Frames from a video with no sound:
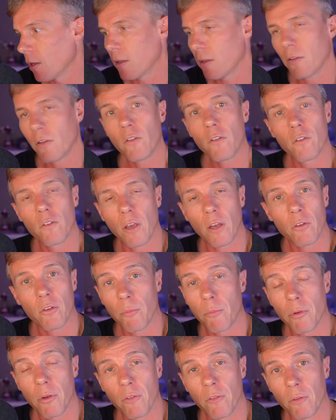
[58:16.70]
this is actually
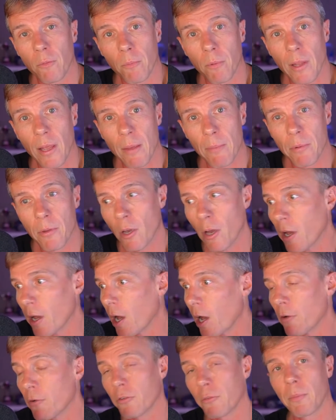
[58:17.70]
a pretty simple API,
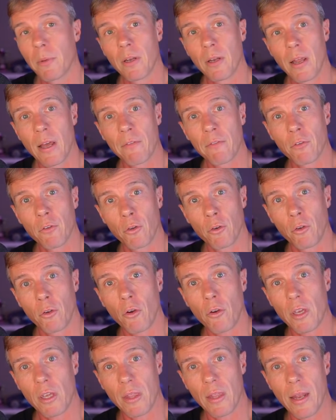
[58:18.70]
I will spend an afternoon
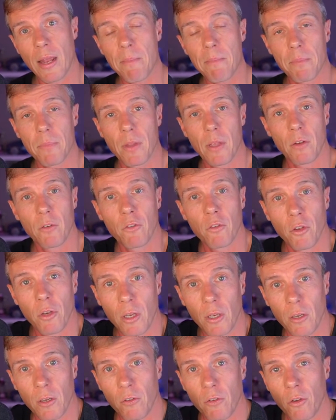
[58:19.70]
knocking that up and
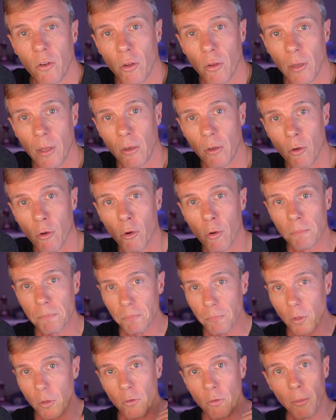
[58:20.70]
turning it into .NET Core.
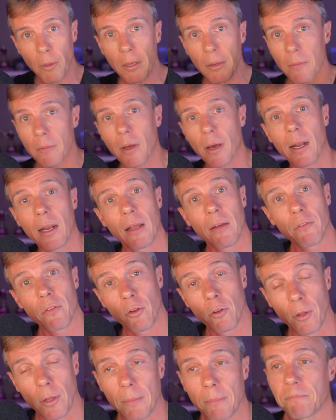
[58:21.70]
Sweet, I'd love to
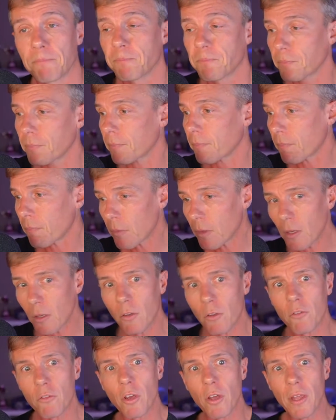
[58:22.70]
do that.
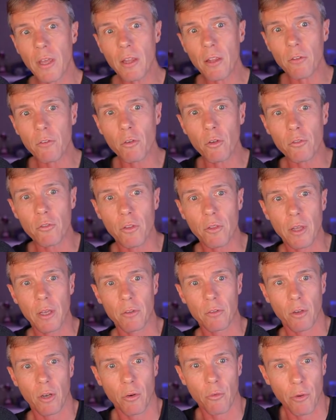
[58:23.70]
So they're the sorts of
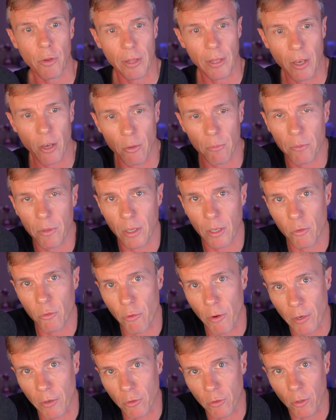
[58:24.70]
things that I really hope to get
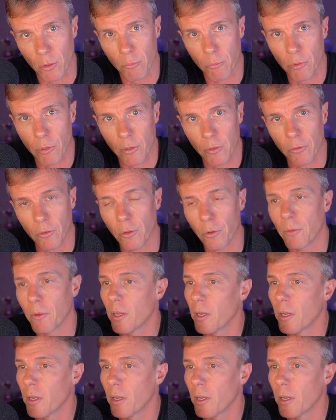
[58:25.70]
traction on pretty soon.